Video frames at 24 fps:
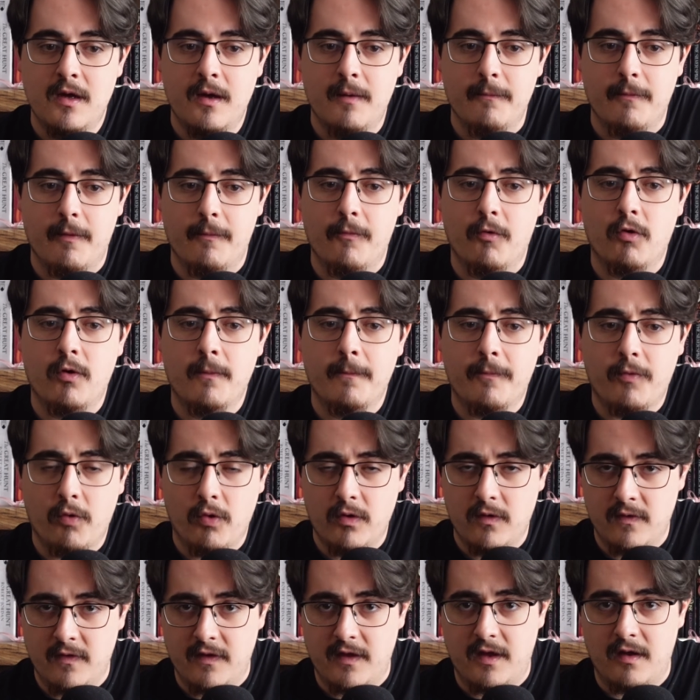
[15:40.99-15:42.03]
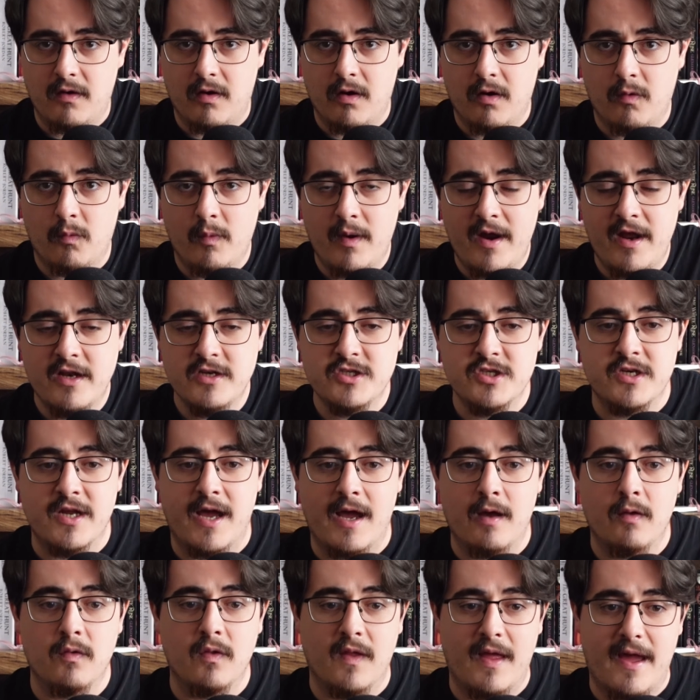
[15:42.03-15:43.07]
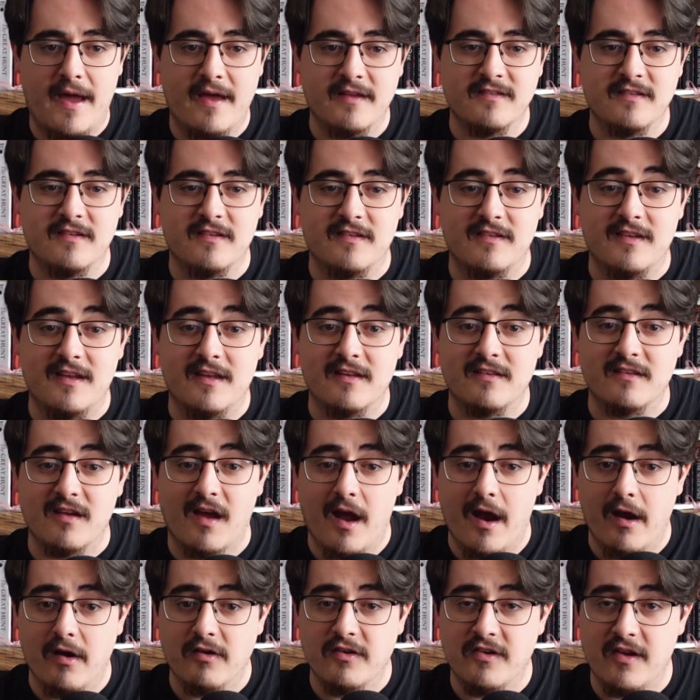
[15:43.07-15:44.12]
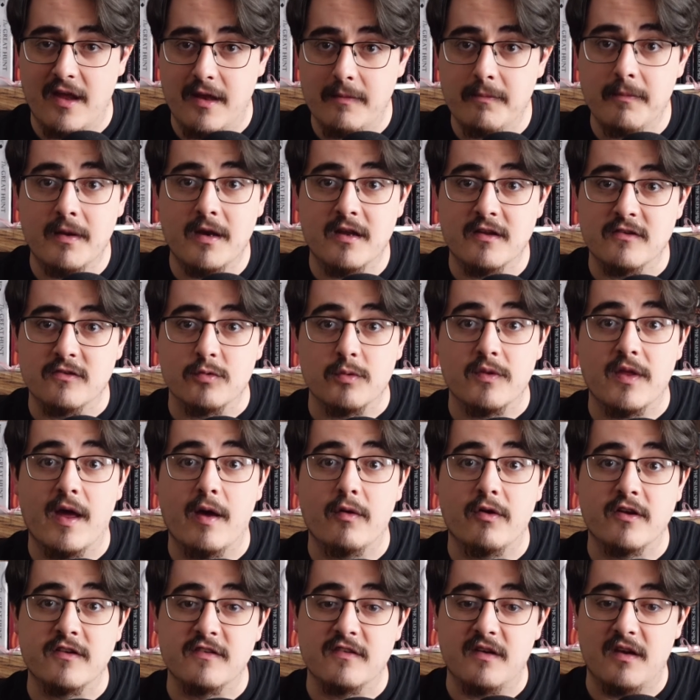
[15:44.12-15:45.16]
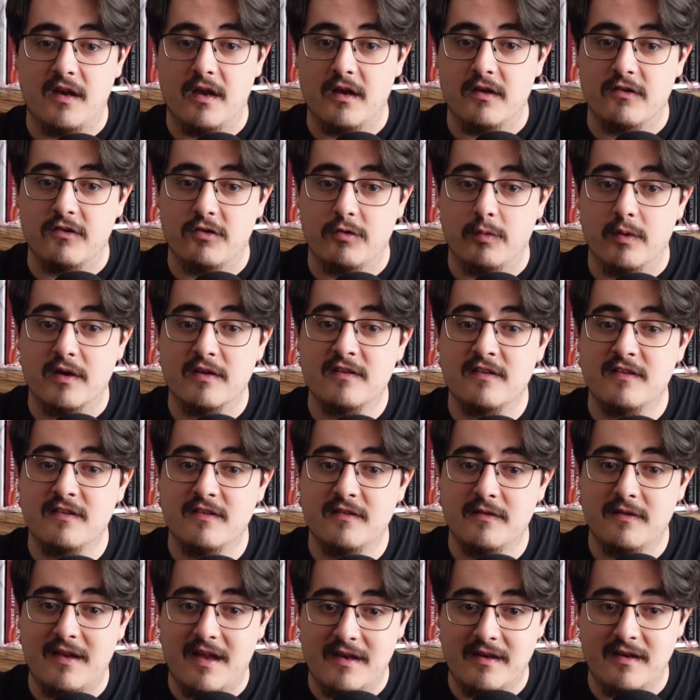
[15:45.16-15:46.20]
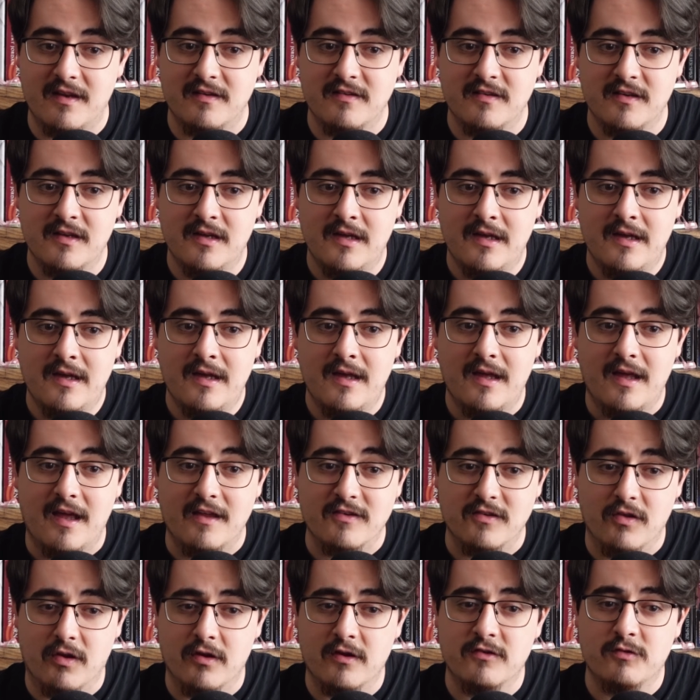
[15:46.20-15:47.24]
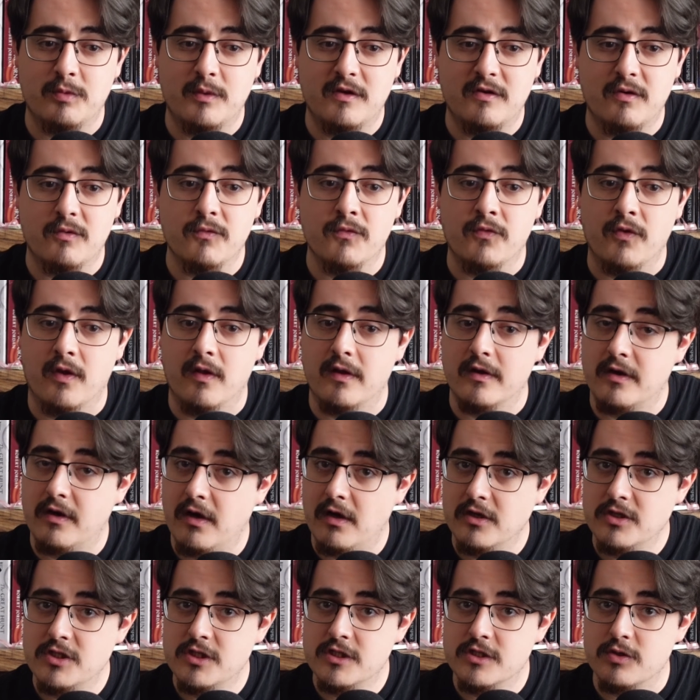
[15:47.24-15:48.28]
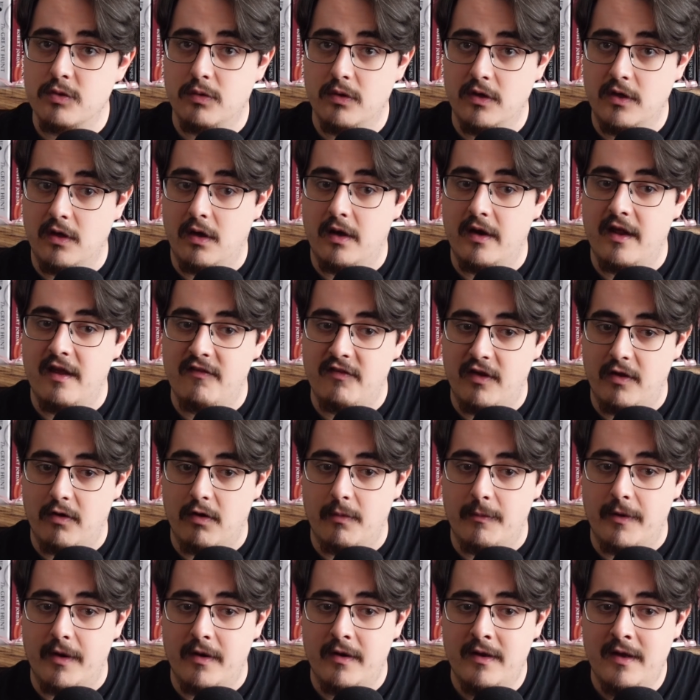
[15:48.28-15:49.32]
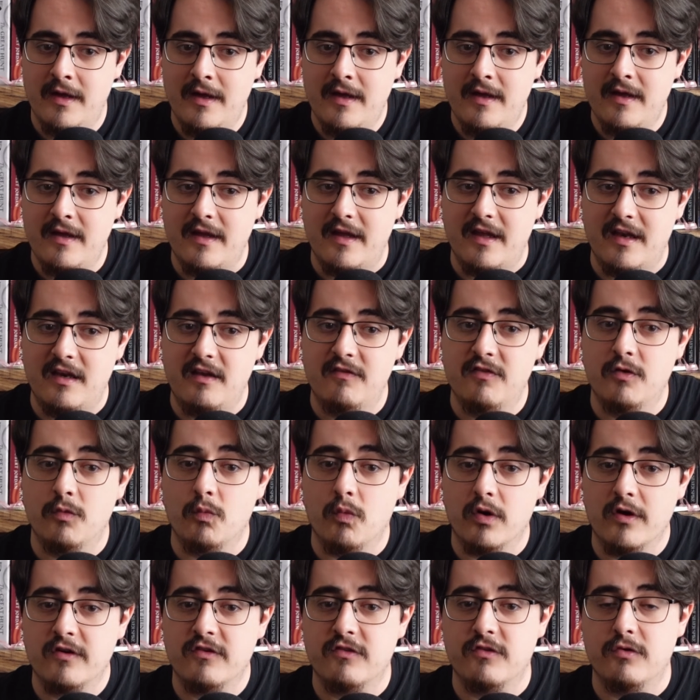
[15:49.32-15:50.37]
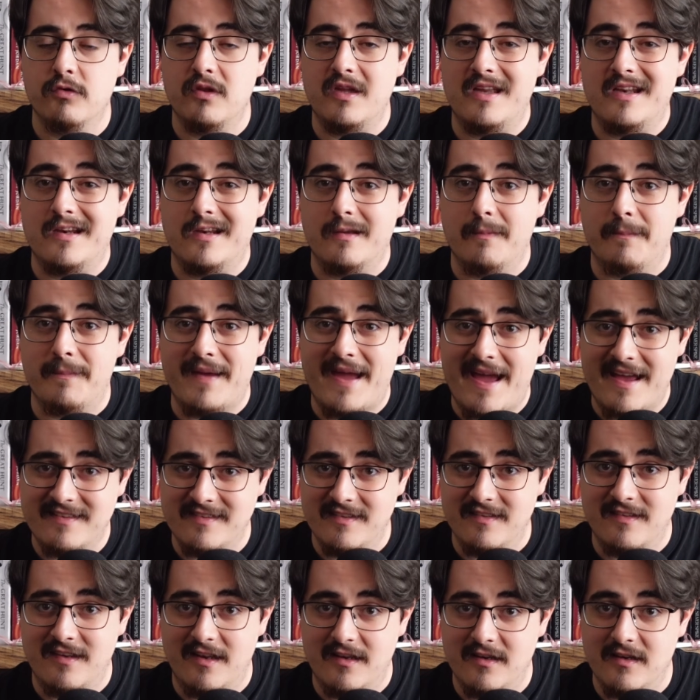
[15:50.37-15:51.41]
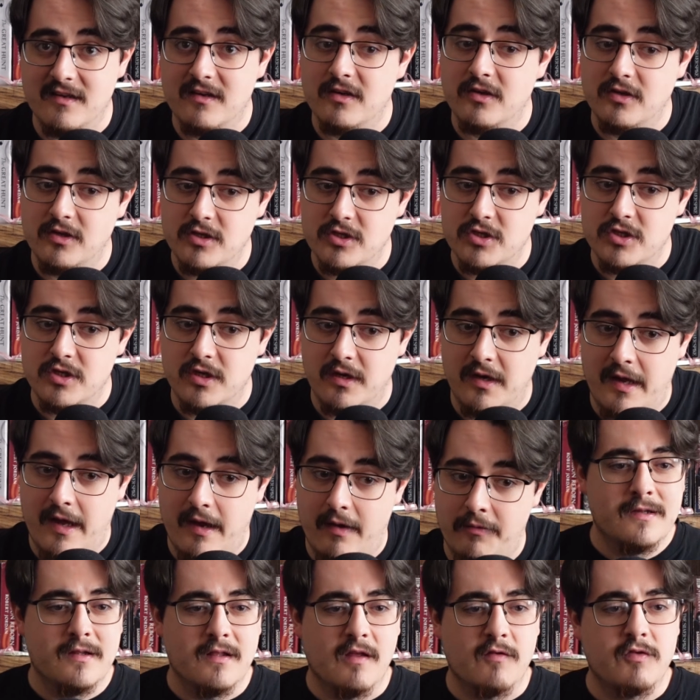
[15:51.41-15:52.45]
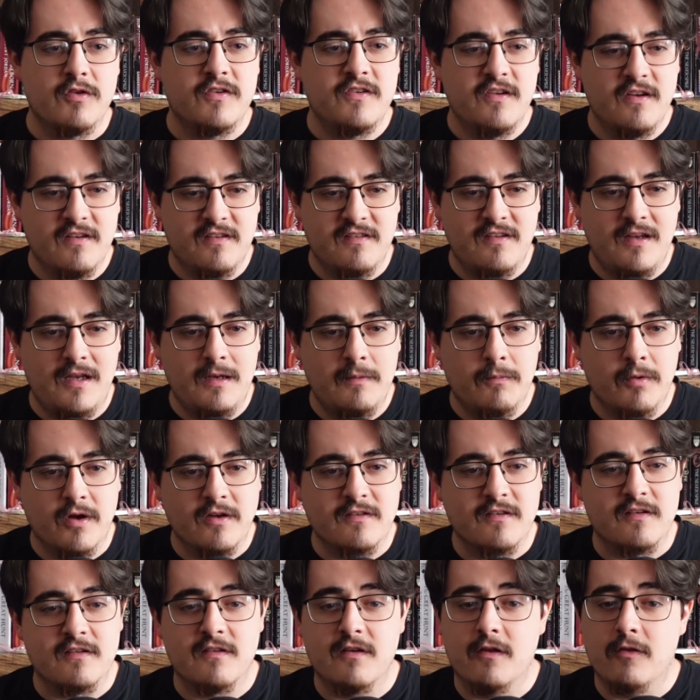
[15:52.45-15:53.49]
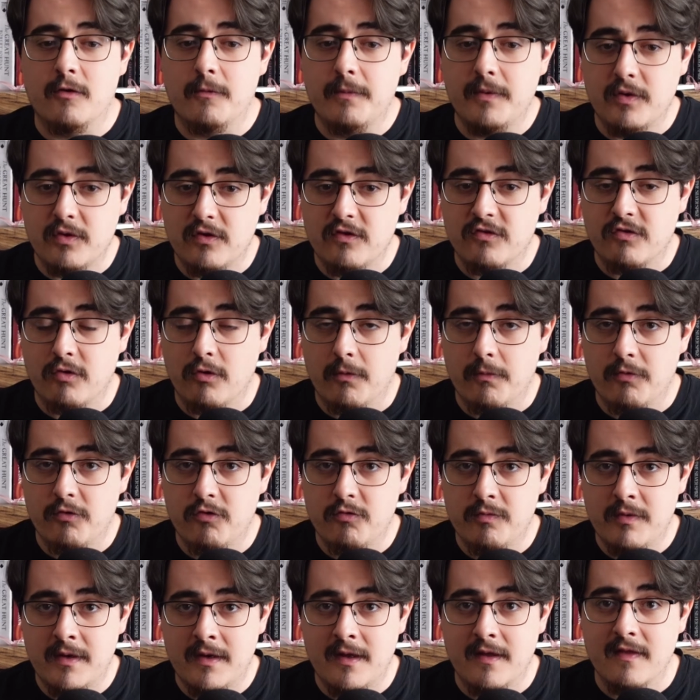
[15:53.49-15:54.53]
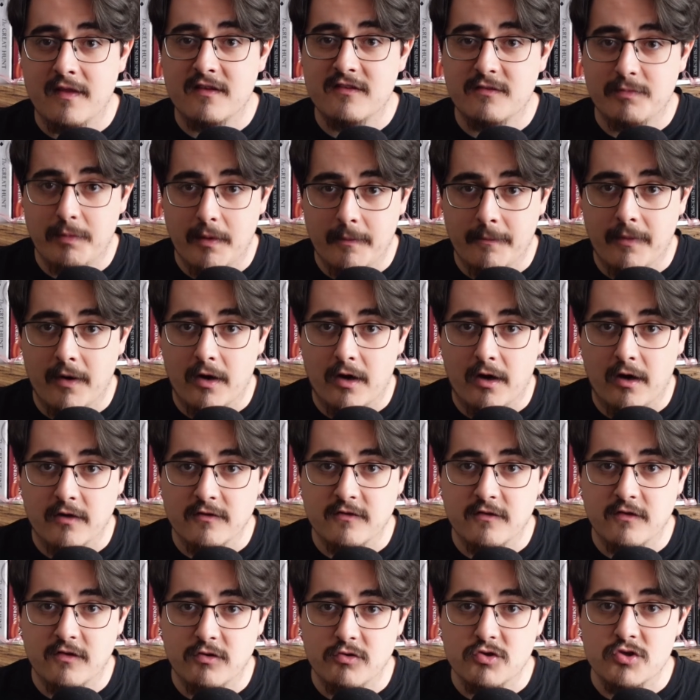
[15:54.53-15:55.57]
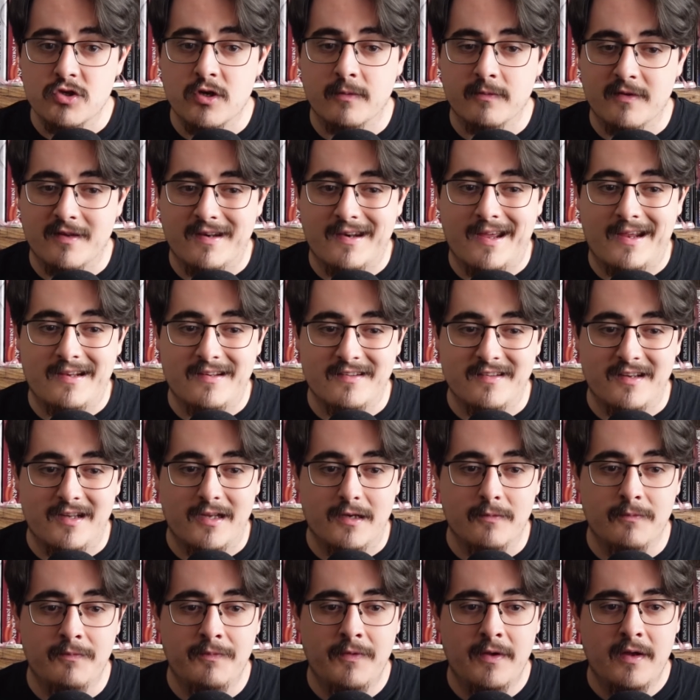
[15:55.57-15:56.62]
But more importantly, our rage now lasts the entire 10 minutes without us needing to extend it, as long as we don't fall unconscious or don heavy armor. It even works through the incapacitated condition now. Level 16 brings us another ability score improvement, and let's bump our constitution up to 19.